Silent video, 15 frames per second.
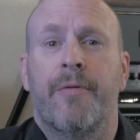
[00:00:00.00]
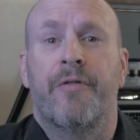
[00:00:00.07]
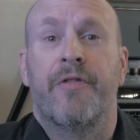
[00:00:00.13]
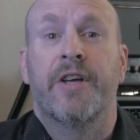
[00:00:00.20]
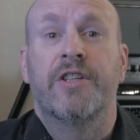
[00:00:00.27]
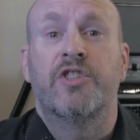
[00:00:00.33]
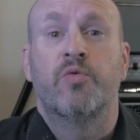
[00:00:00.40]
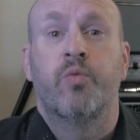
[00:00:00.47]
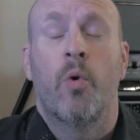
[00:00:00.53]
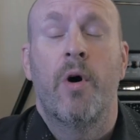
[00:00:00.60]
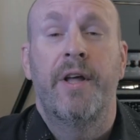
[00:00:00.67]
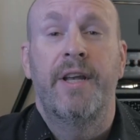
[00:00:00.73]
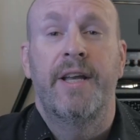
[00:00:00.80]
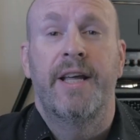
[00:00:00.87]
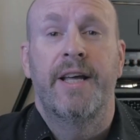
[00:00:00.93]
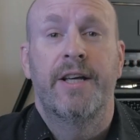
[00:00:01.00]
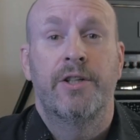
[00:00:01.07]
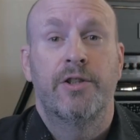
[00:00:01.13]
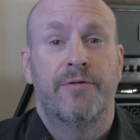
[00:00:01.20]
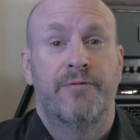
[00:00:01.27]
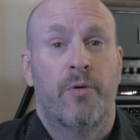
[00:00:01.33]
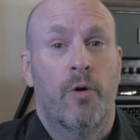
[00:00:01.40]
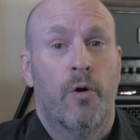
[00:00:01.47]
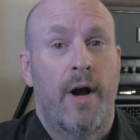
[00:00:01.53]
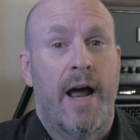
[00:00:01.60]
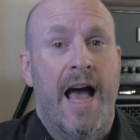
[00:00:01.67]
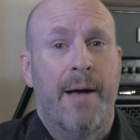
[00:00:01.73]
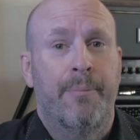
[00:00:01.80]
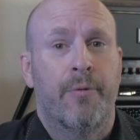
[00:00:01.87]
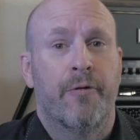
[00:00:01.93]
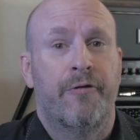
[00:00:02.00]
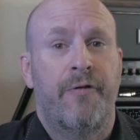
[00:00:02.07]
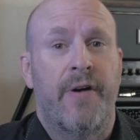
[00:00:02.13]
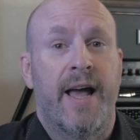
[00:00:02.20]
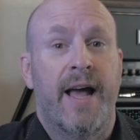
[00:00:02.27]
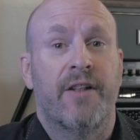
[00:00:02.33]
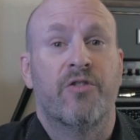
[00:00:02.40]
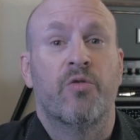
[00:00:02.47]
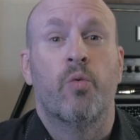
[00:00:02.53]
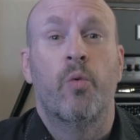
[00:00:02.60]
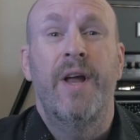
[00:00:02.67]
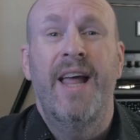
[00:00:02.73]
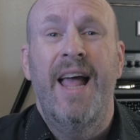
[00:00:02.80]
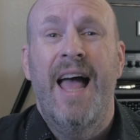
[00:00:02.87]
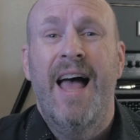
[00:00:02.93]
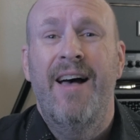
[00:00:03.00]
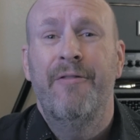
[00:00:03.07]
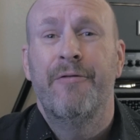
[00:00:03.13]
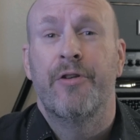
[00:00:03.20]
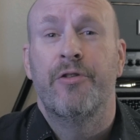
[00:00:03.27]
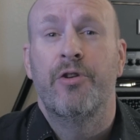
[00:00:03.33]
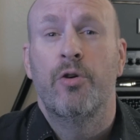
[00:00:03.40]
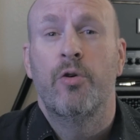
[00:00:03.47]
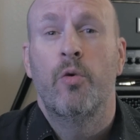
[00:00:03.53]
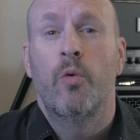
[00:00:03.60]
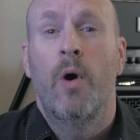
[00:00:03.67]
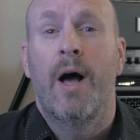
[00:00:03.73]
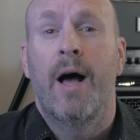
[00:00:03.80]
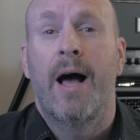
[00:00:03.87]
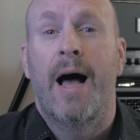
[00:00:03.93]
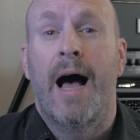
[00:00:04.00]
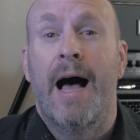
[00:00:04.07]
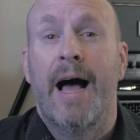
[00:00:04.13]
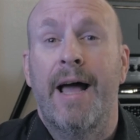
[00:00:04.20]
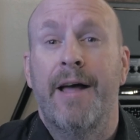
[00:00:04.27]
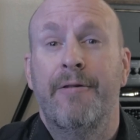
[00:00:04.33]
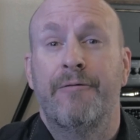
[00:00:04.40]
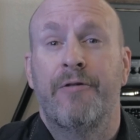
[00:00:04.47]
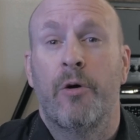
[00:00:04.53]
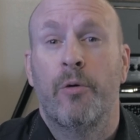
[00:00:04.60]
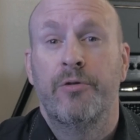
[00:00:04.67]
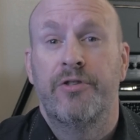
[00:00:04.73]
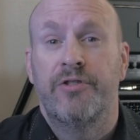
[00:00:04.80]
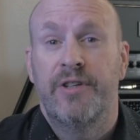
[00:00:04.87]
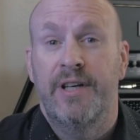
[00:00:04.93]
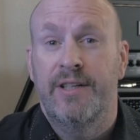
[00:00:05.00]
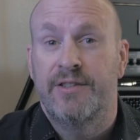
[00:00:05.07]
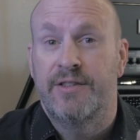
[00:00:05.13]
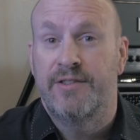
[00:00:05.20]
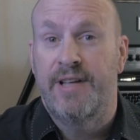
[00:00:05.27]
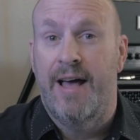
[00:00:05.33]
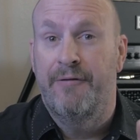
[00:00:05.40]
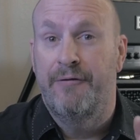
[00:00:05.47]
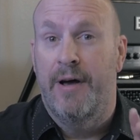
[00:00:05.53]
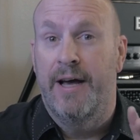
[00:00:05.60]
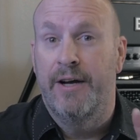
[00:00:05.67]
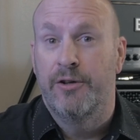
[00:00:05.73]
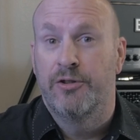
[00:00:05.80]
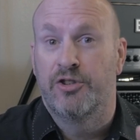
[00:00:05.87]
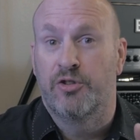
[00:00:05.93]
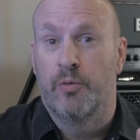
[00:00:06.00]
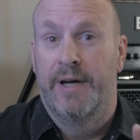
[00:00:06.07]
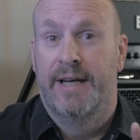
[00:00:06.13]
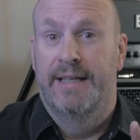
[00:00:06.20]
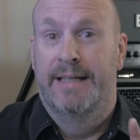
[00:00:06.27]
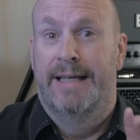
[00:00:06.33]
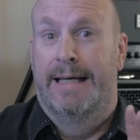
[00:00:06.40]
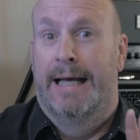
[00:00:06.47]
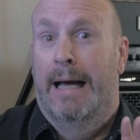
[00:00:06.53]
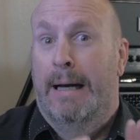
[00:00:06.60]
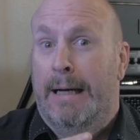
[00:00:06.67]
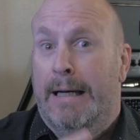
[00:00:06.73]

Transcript: this one is for Apple fans. We have the new iPhone 6 Sapphire screen leak.